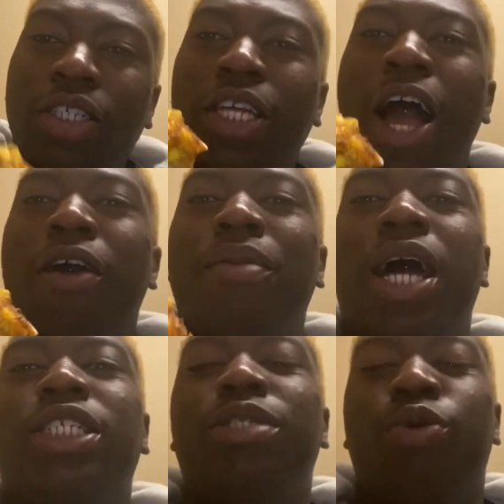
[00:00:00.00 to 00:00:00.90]
Y'all going to be
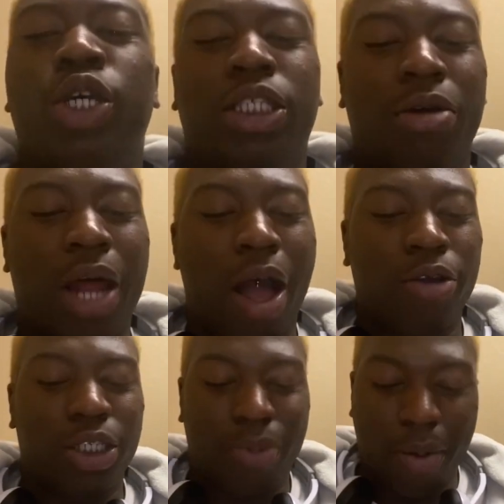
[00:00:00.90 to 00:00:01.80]
like, this boy is so
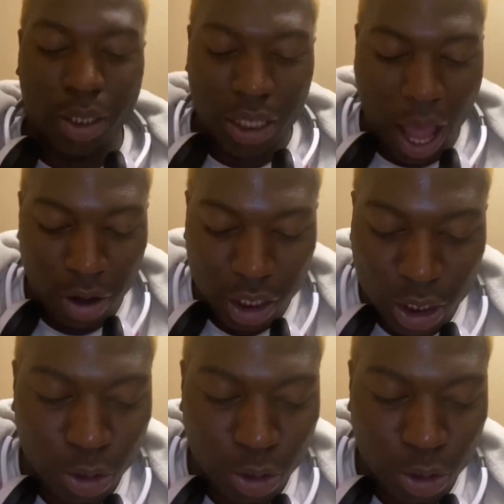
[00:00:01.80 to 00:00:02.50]
doggish, baby, because I have a little